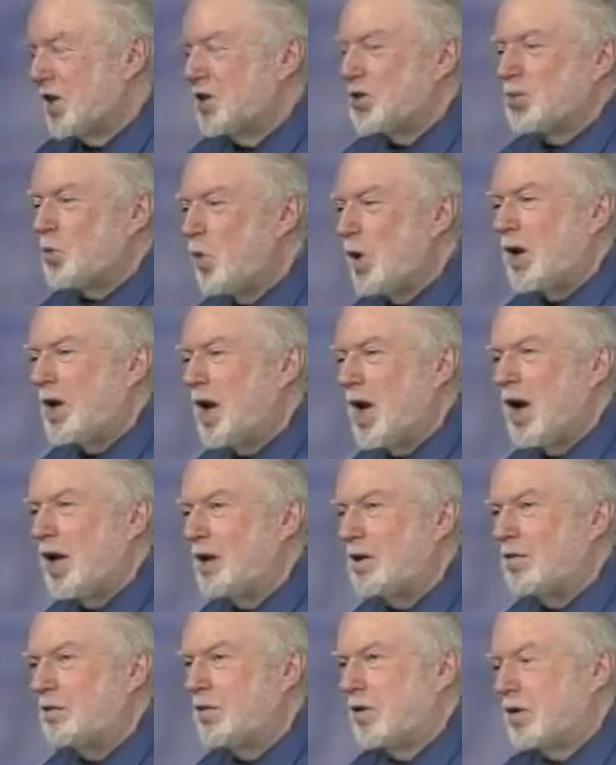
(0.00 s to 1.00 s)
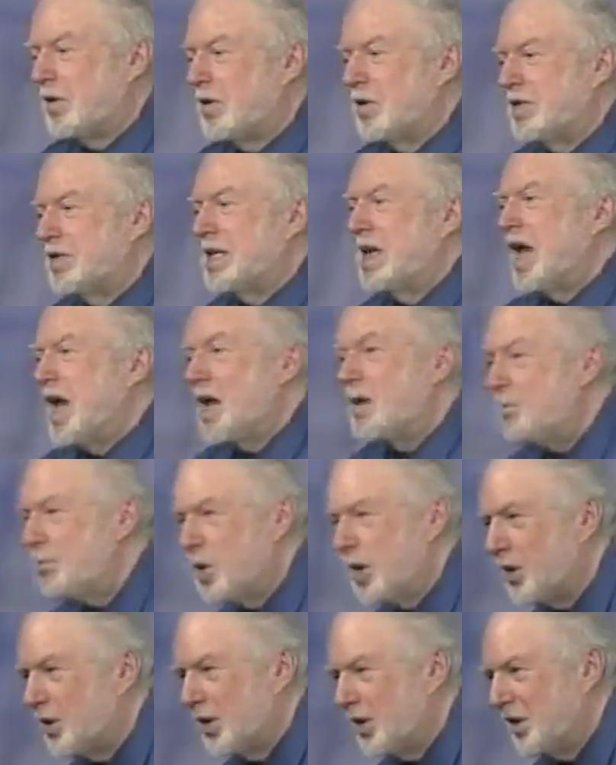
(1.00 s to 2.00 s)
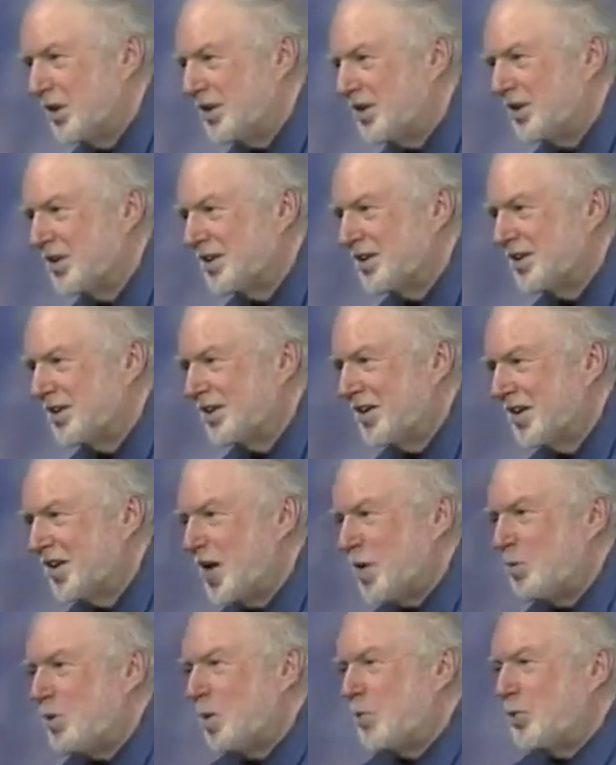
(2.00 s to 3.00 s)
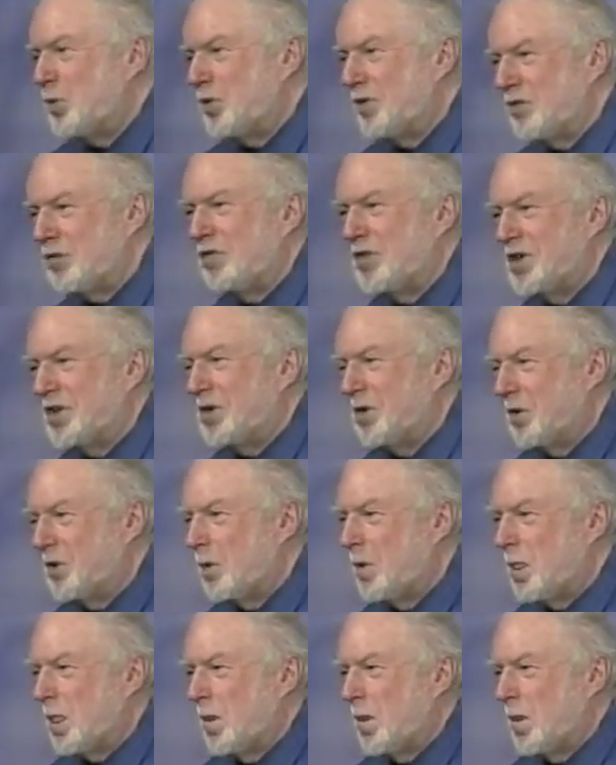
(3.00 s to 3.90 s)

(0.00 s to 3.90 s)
is one out of ten billion. They come up with a figure.